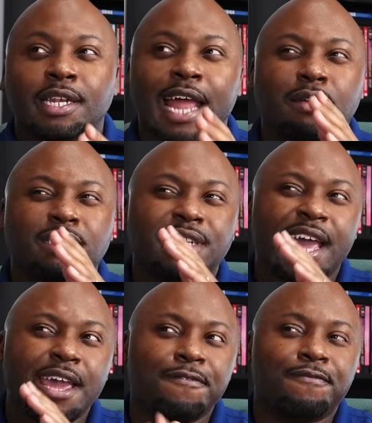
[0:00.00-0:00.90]
Now
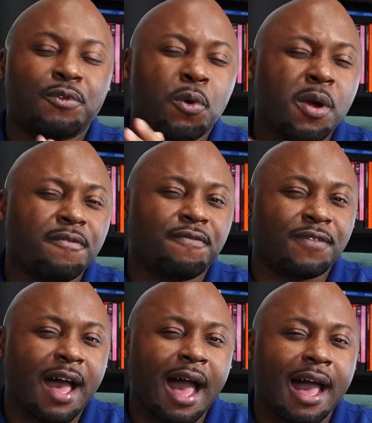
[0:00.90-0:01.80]
day 4 and
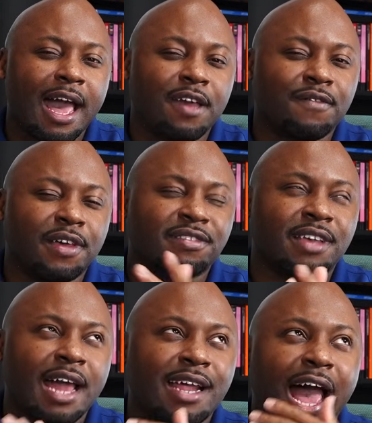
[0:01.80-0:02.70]
5 is
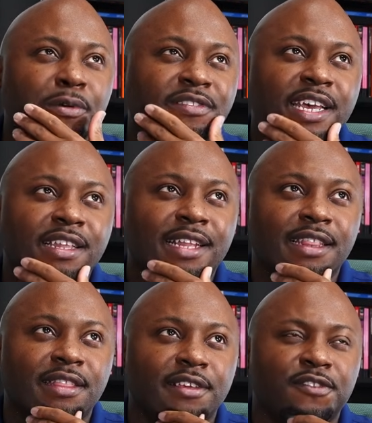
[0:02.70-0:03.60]
kind of, I would say
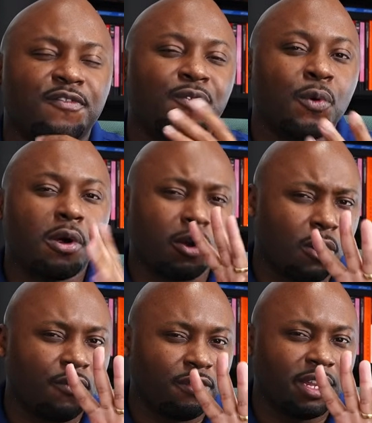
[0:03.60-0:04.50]
like this.
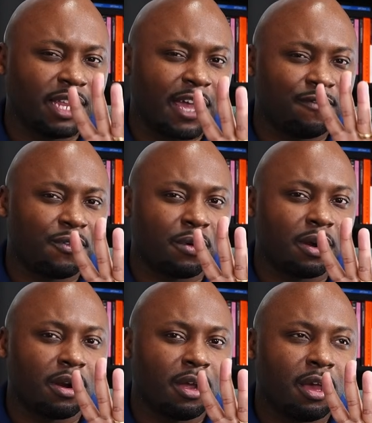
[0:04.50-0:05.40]
Hopefully day
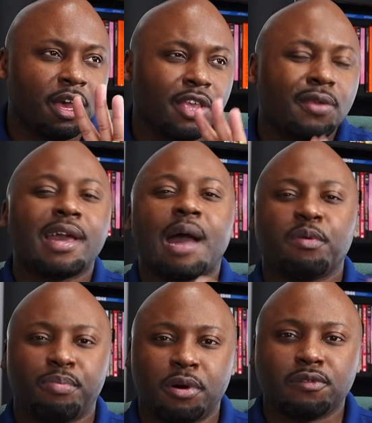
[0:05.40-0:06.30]
4, you got
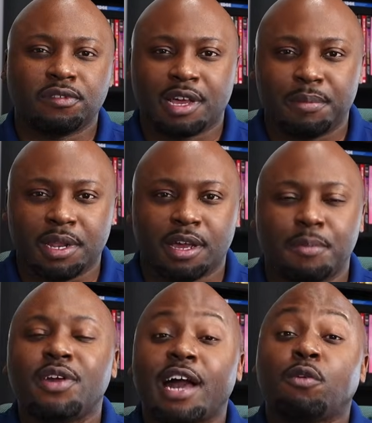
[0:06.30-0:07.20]
proposals coming in. I
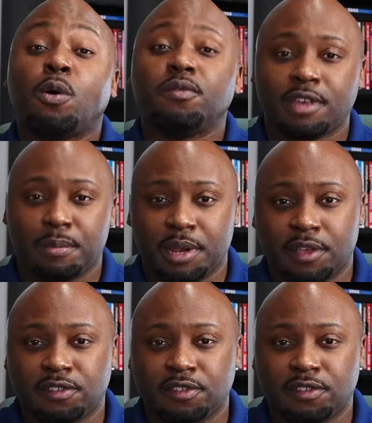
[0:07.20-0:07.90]
mean, you got quotes coming in.